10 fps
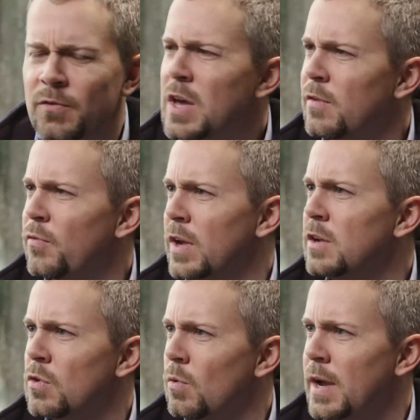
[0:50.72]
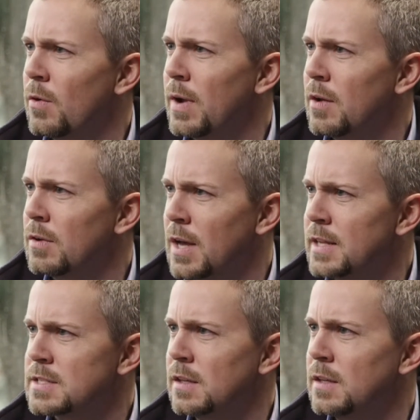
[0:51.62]
If you had a friend who ran around
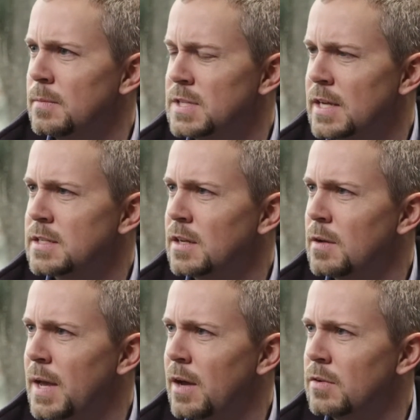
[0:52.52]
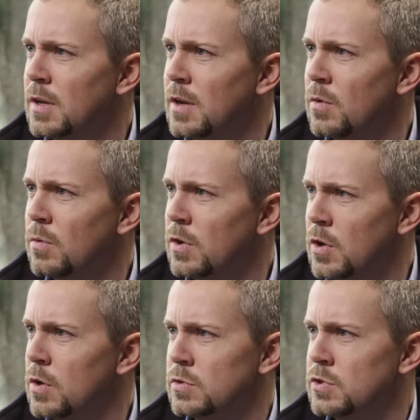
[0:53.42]
constantly obsessing about, you know, the
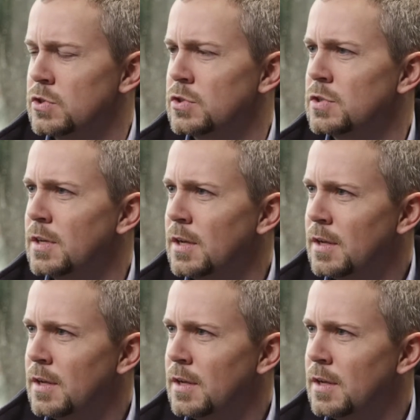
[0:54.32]
ghosts